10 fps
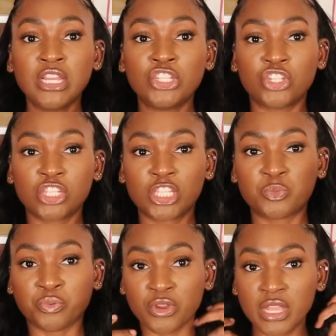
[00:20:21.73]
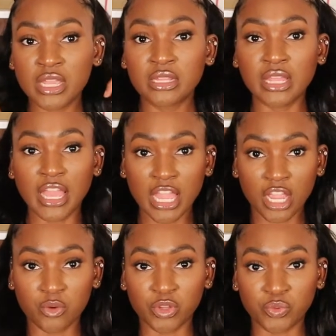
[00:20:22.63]
just spraying the
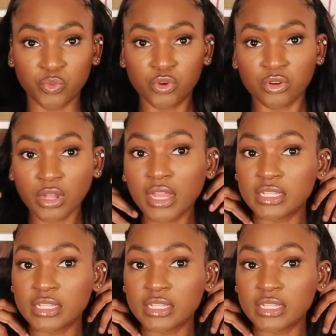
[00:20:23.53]
hair with water.